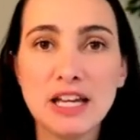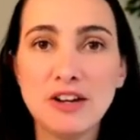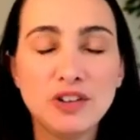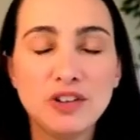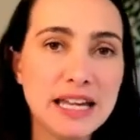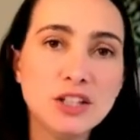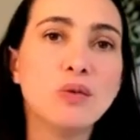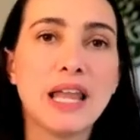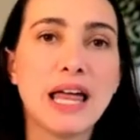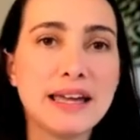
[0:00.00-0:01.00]
If they
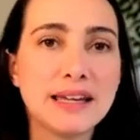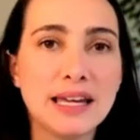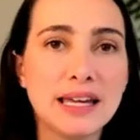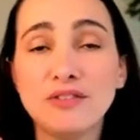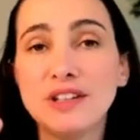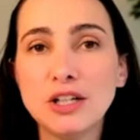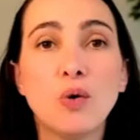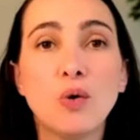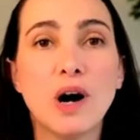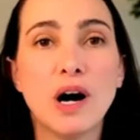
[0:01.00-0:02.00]
don't like it, if they
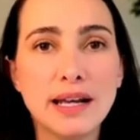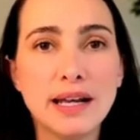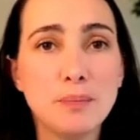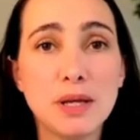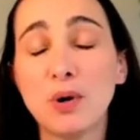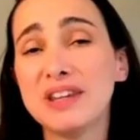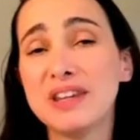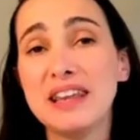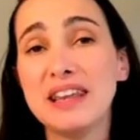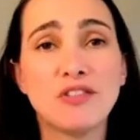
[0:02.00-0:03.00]
don't want it, people
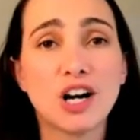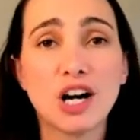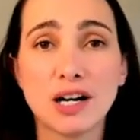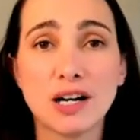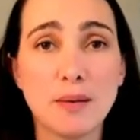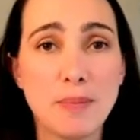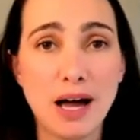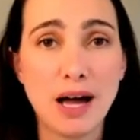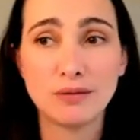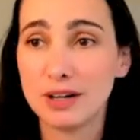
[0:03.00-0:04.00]
that never heard
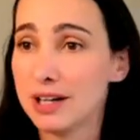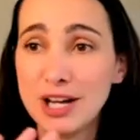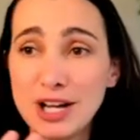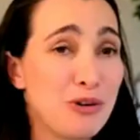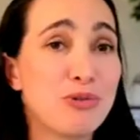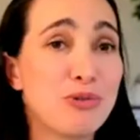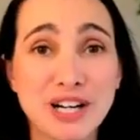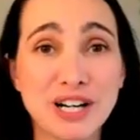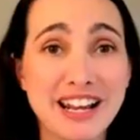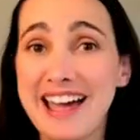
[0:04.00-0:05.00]
about
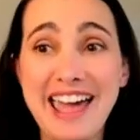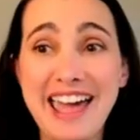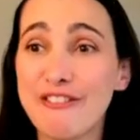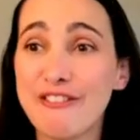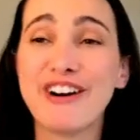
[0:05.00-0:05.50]
Roberta ever,